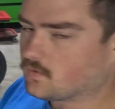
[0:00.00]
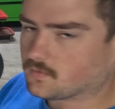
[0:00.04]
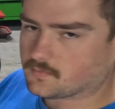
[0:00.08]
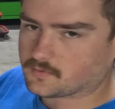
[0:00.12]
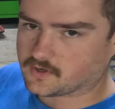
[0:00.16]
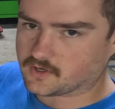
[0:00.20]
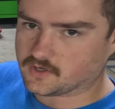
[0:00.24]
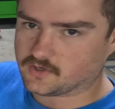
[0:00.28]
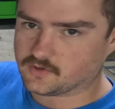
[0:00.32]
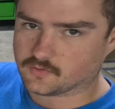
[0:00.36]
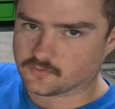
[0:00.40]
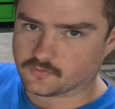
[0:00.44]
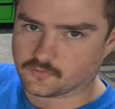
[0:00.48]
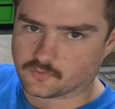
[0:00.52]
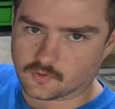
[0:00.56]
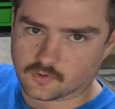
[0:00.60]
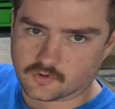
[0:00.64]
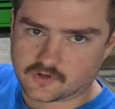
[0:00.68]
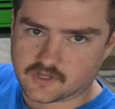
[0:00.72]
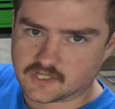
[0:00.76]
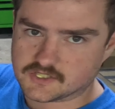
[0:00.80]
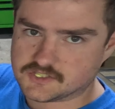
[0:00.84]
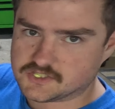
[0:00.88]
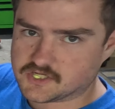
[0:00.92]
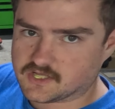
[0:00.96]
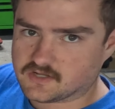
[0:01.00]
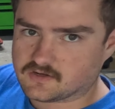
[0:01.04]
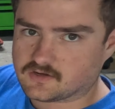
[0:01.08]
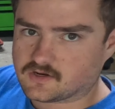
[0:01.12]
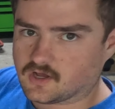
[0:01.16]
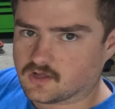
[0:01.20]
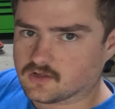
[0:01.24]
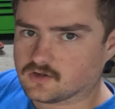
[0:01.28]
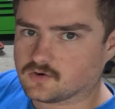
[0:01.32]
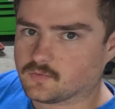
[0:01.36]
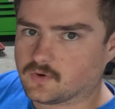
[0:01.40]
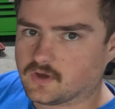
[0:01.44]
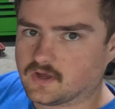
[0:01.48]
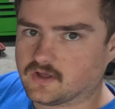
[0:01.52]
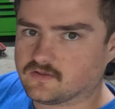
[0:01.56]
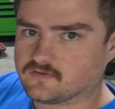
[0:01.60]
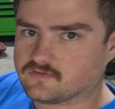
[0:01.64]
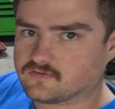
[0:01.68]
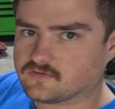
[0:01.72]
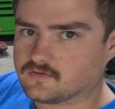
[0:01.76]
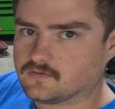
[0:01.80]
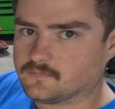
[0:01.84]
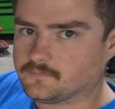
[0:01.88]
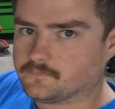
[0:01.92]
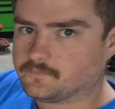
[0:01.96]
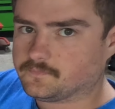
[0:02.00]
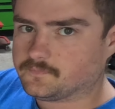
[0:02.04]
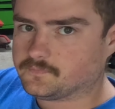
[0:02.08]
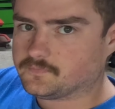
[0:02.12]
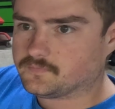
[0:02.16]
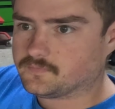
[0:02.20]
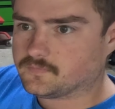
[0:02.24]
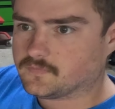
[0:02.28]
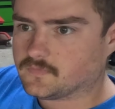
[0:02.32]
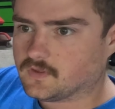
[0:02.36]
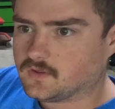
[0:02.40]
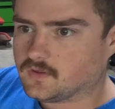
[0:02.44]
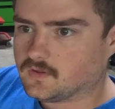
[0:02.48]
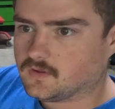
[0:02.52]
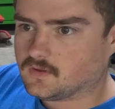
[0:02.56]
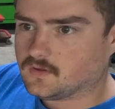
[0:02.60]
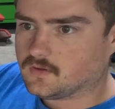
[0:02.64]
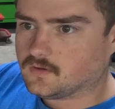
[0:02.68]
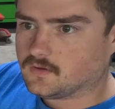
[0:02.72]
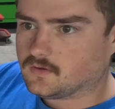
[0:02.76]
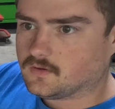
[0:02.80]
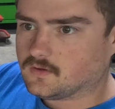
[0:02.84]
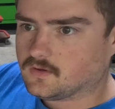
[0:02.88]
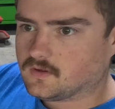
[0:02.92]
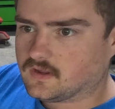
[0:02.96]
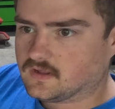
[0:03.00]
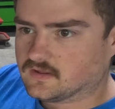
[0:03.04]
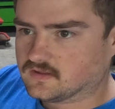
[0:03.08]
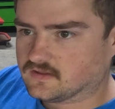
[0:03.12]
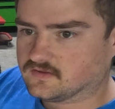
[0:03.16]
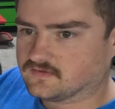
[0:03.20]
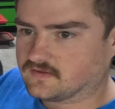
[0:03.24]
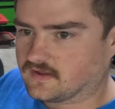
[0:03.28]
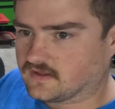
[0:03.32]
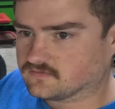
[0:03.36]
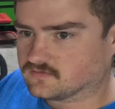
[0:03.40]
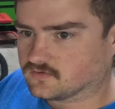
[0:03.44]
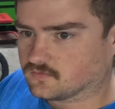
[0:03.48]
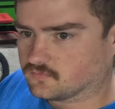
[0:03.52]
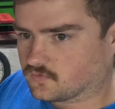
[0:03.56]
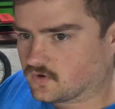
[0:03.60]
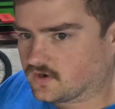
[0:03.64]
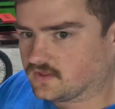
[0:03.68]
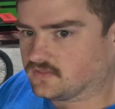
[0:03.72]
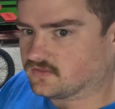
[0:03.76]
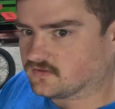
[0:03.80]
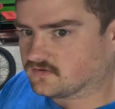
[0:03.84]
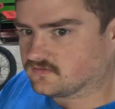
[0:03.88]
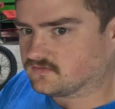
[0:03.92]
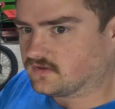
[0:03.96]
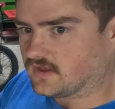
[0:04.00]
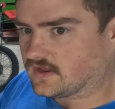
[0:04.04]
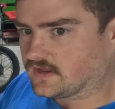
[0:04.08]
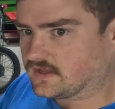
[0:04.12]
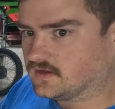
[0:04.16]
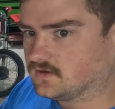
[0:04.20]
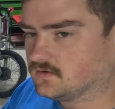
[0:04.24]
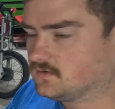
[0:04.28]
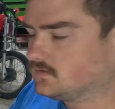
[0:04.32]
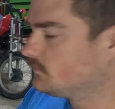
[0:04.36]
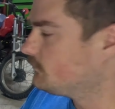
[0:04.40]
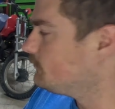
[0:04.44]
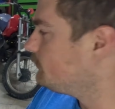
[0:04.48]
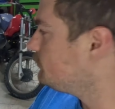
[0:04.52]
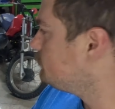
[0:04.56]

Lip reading: what we're gonna do with the roll cage yet, color-wise. At least as of right this second.